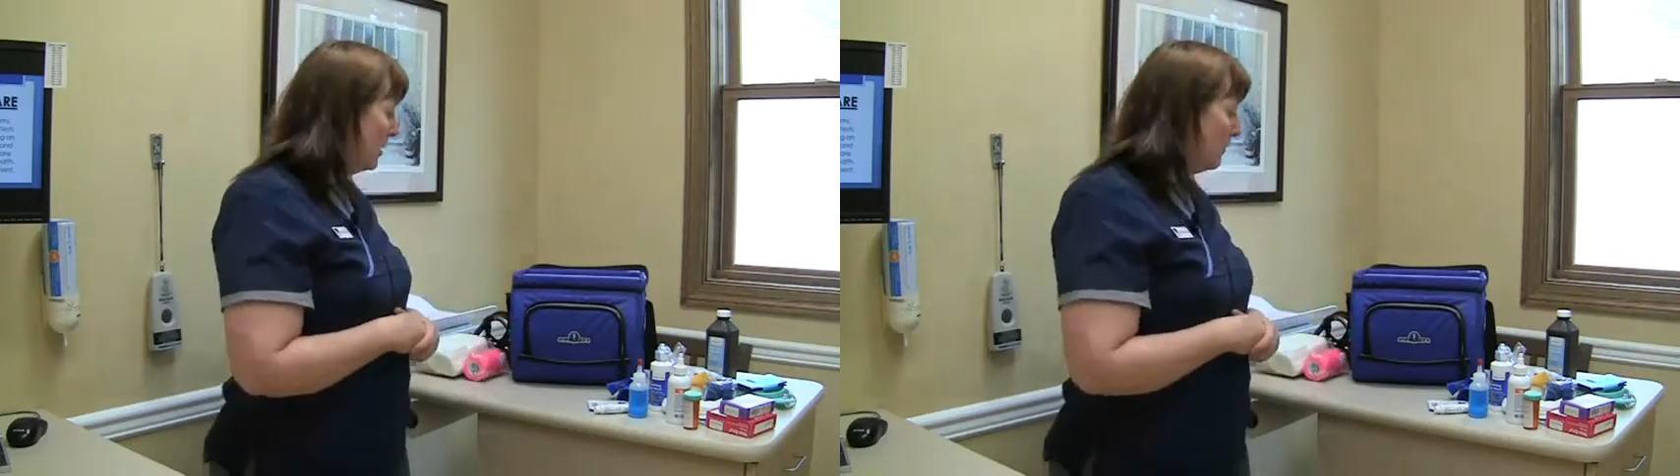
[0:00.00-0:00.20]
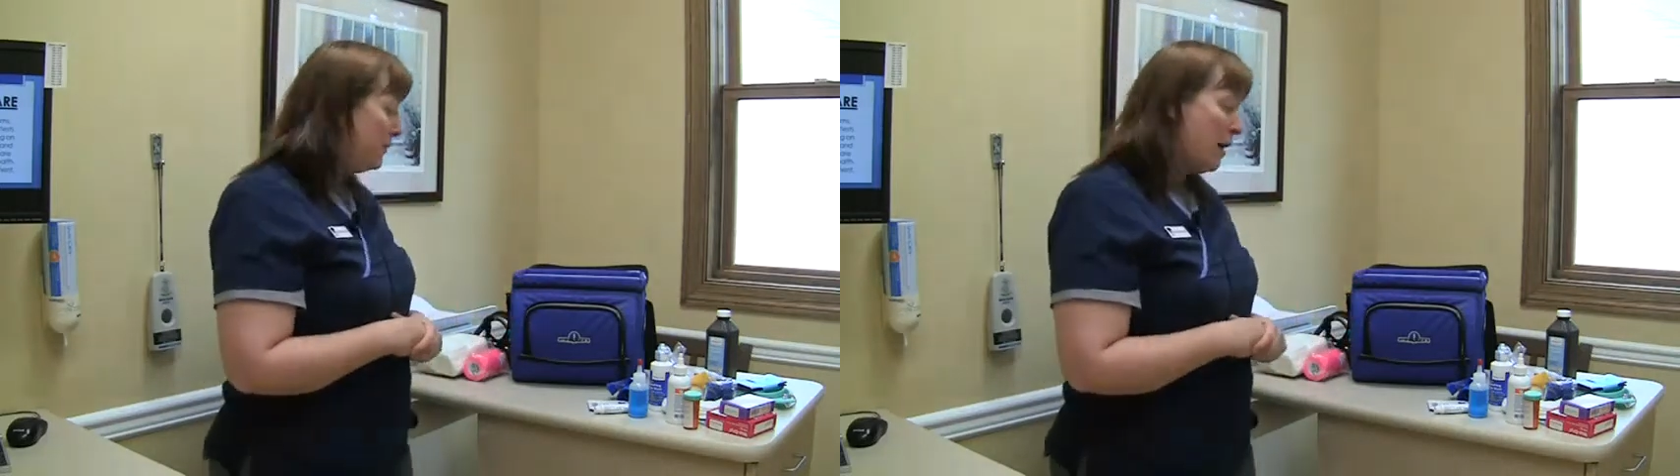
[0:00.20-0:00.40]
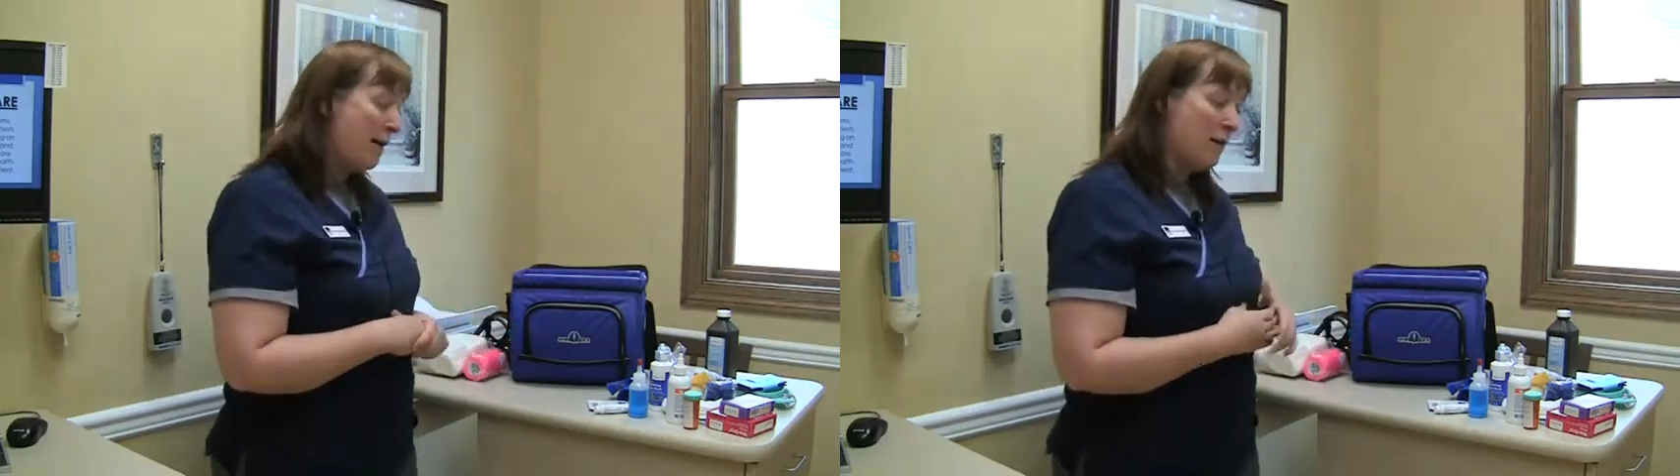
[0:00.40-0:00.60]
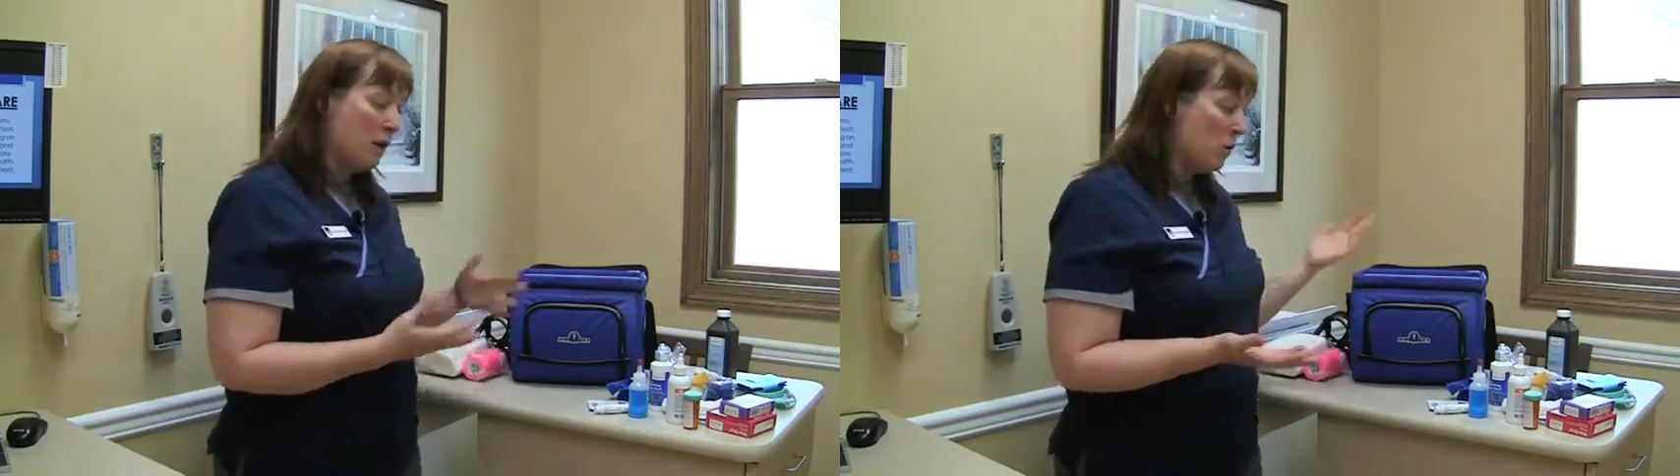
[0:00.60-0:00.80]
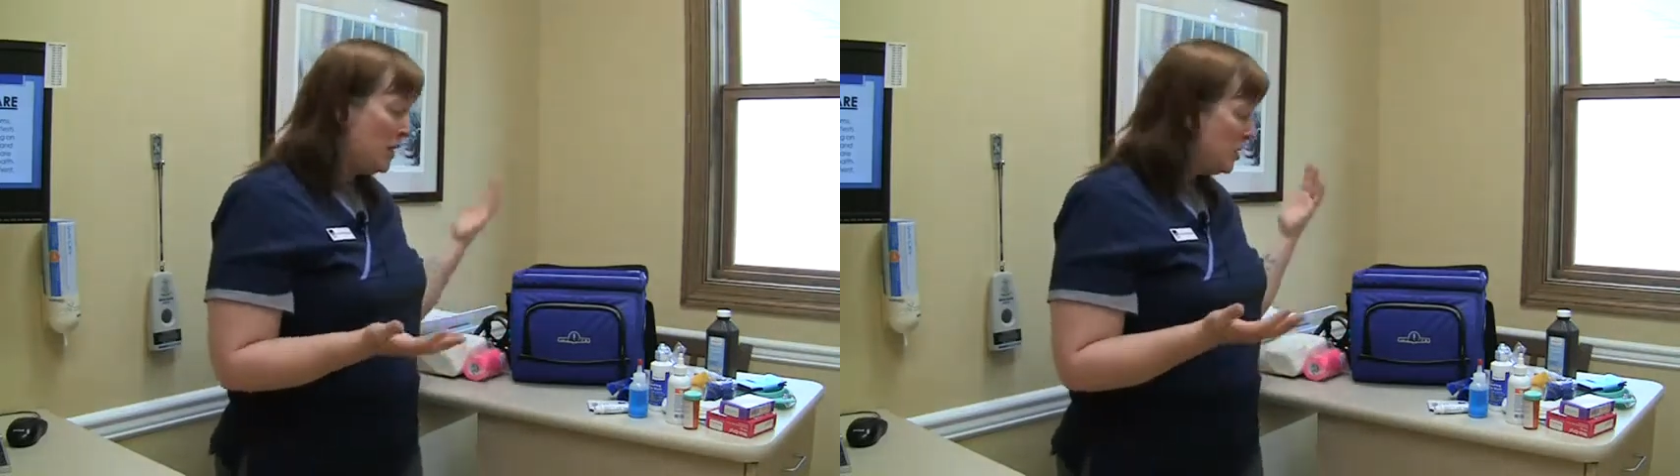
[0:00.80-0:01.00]
If you have
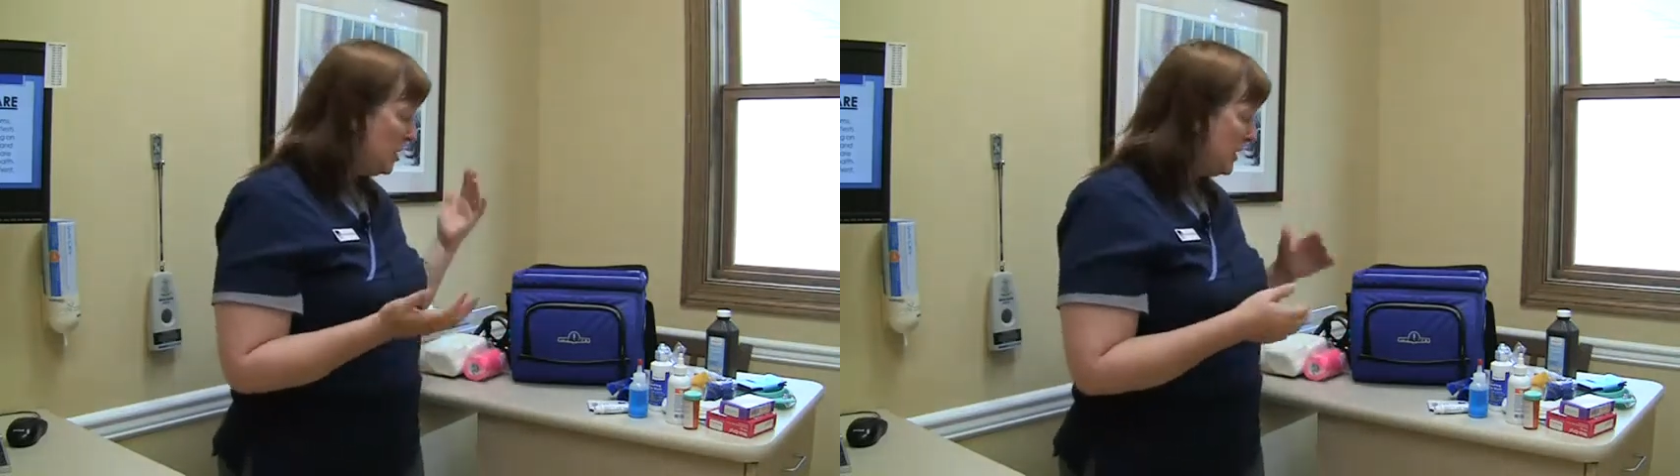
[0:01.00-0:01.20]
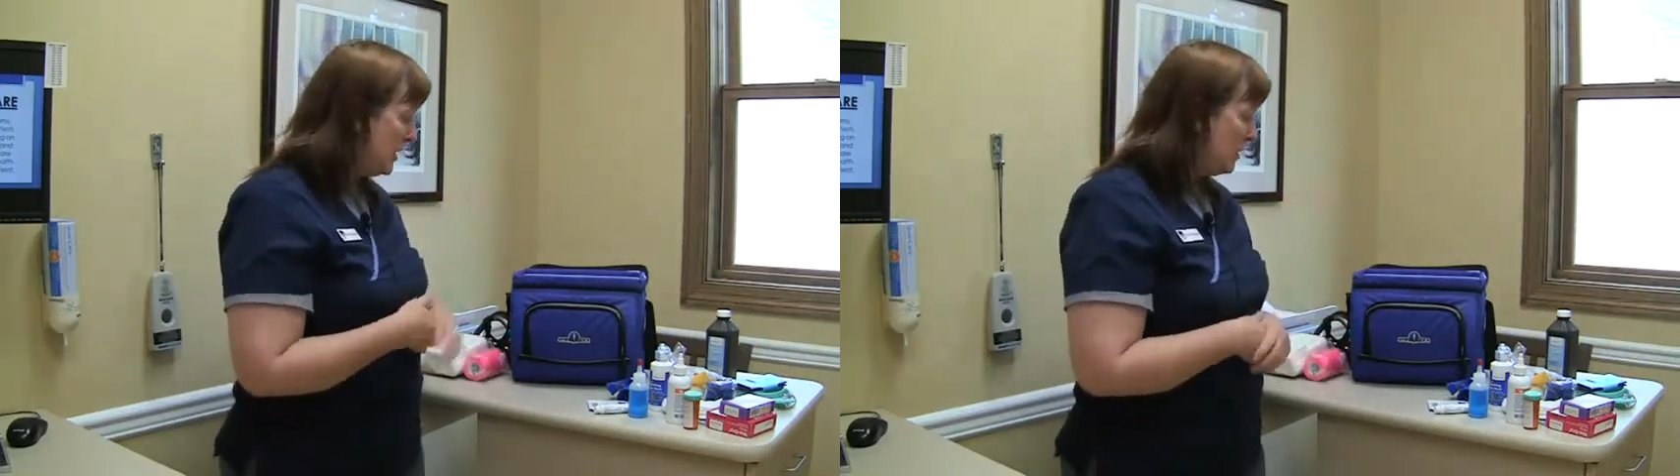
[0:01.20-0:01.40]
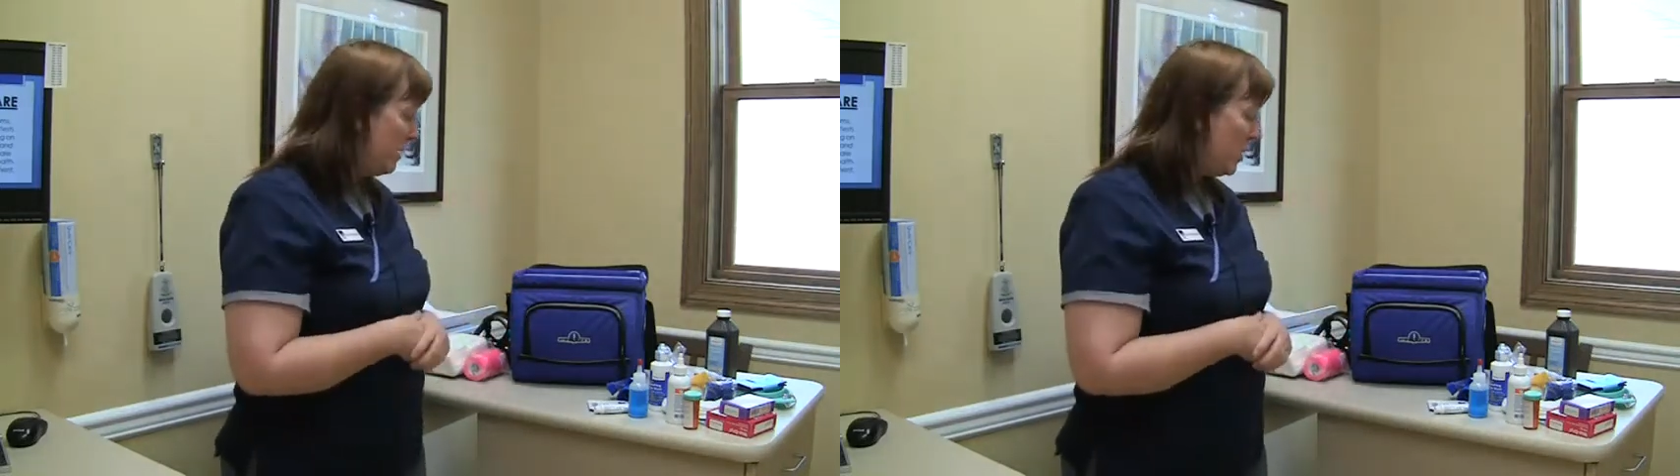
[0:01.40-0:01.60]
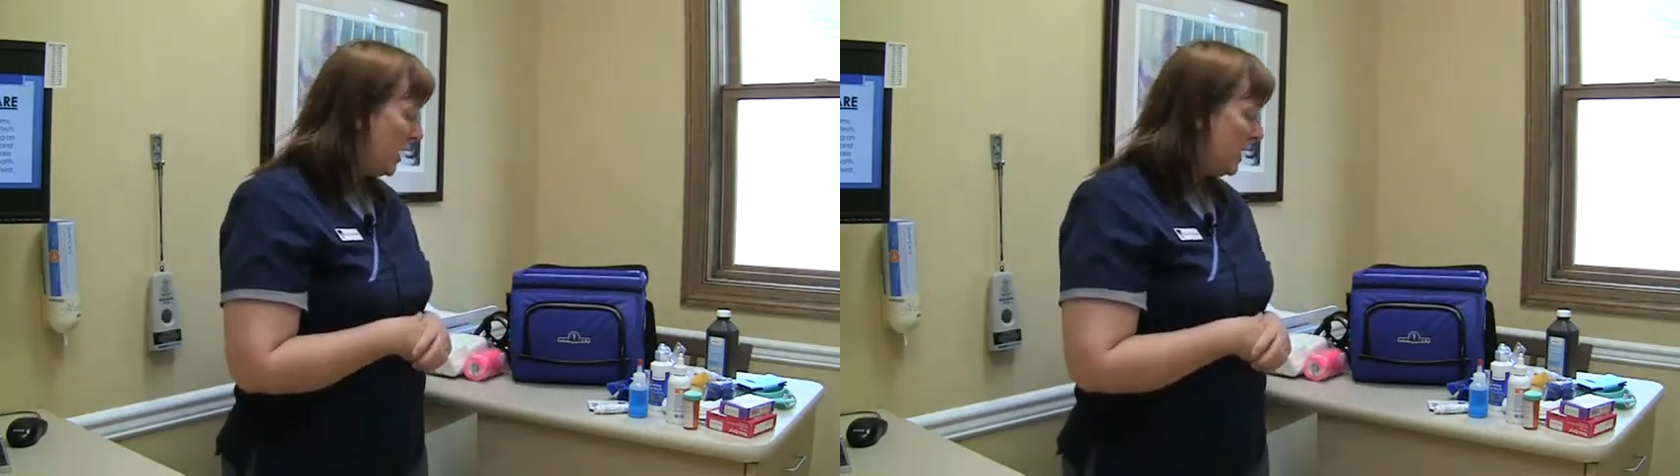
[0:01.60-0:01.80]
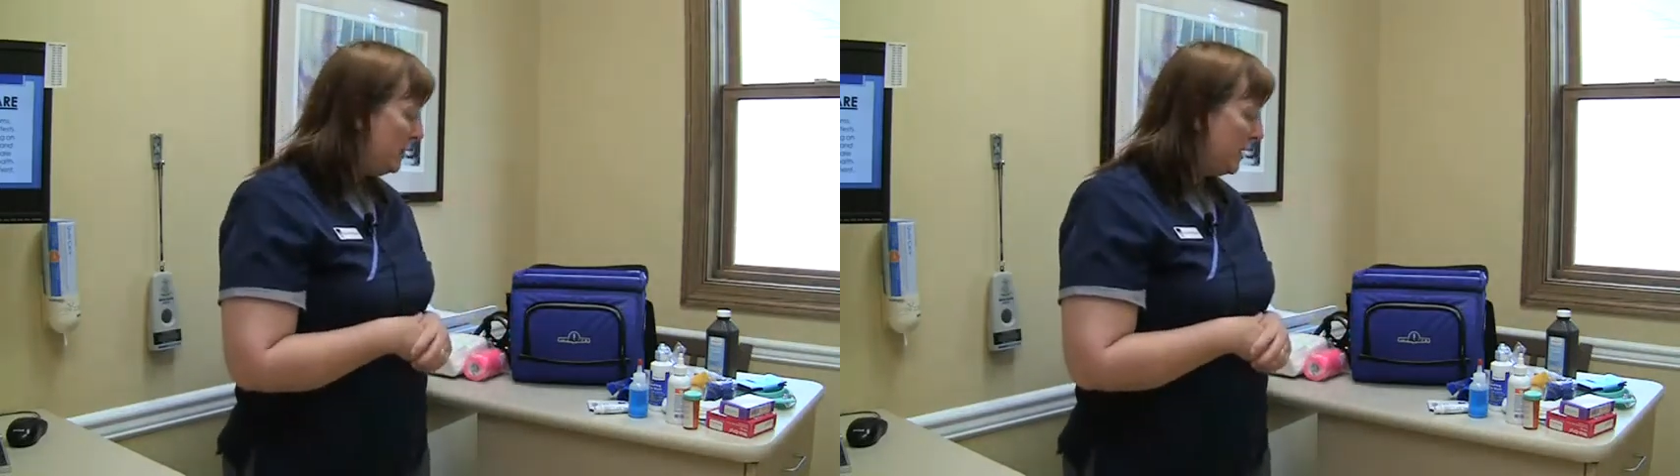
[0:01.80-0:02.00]
any questions about
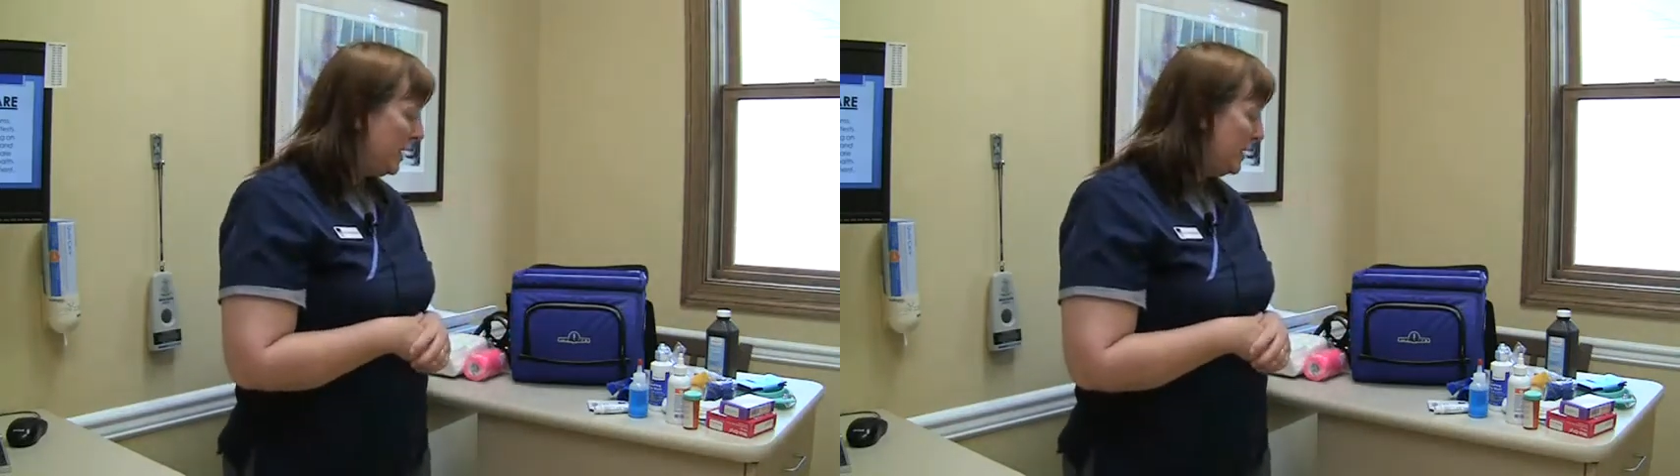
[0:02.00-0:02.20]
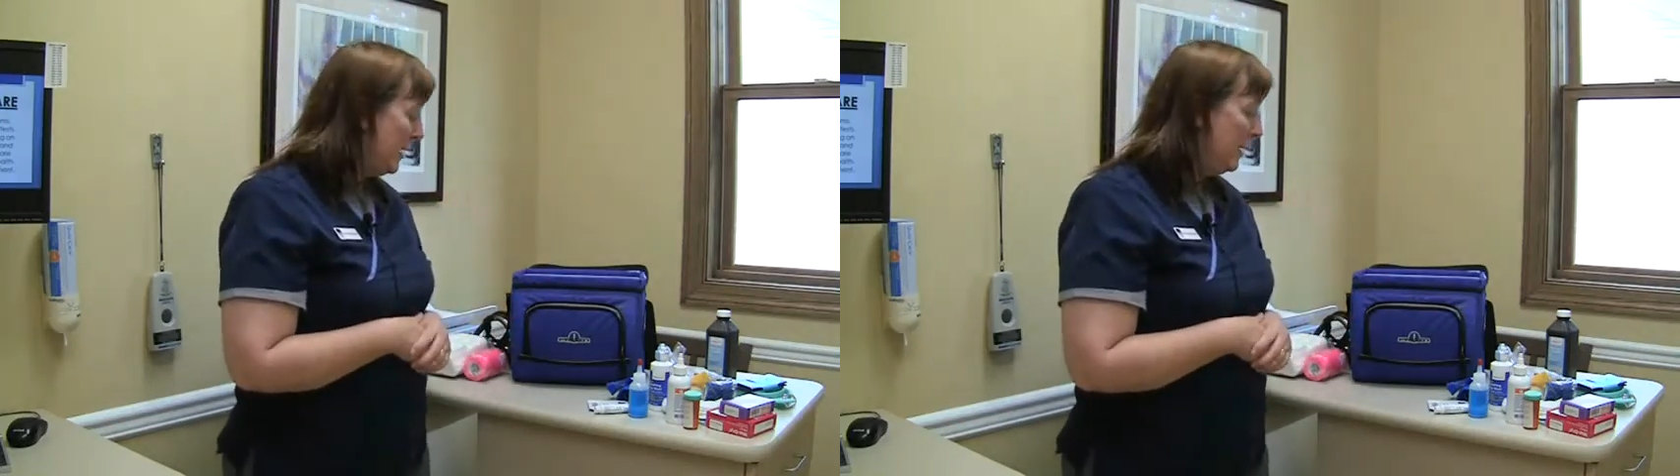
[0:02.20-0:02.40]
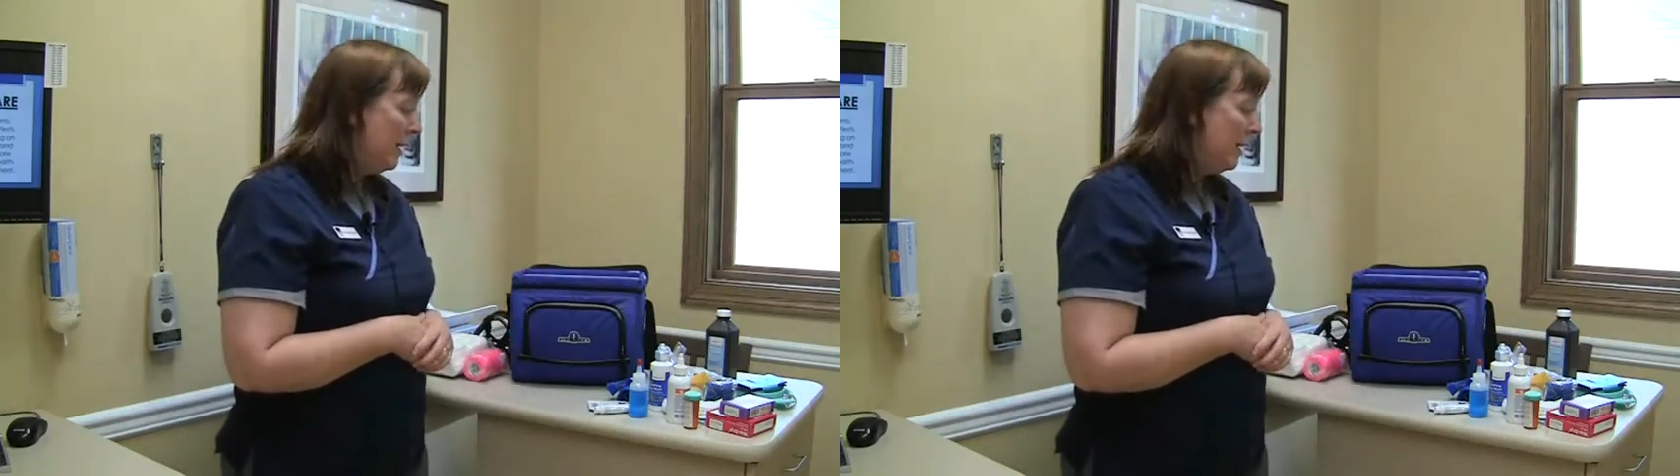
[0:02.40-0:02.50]
anything,